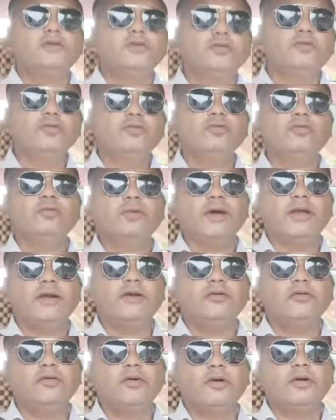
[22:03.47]
whom I
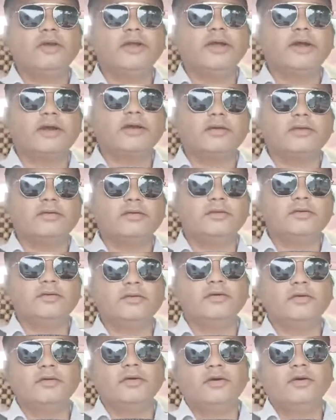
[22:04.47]
need to contact
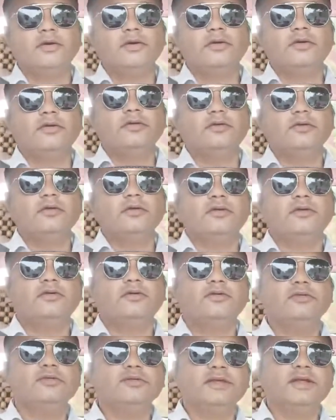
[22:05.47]

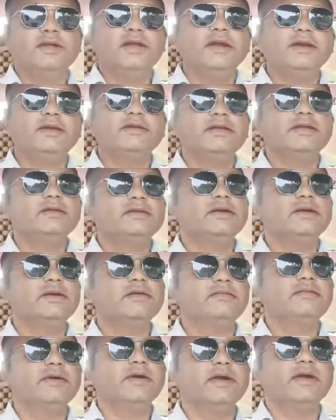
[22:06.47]
to select the
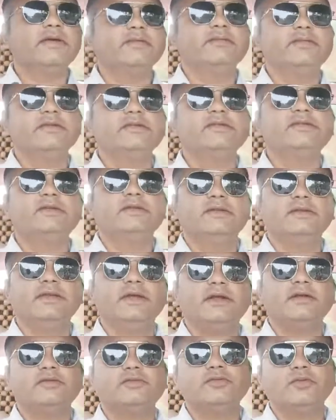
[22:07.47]
certificate.
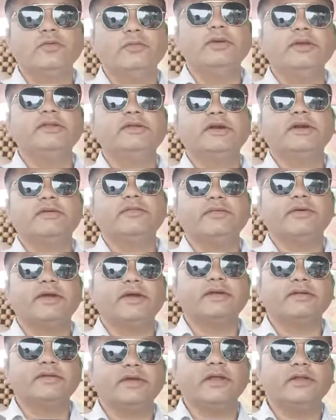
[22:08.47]
There are so many
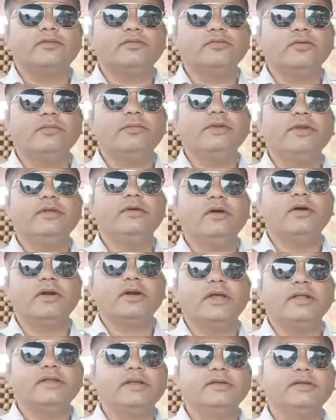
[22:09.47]
certificates and so many
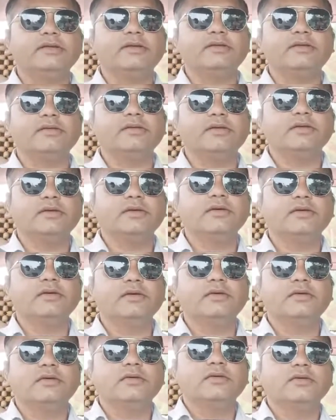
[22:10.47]
organizations.
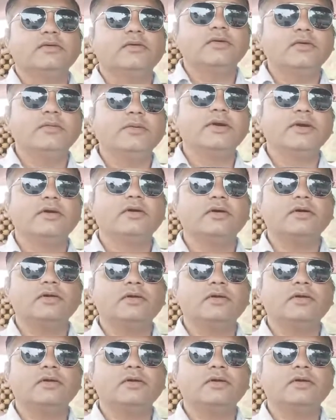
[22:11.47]
Oh my God!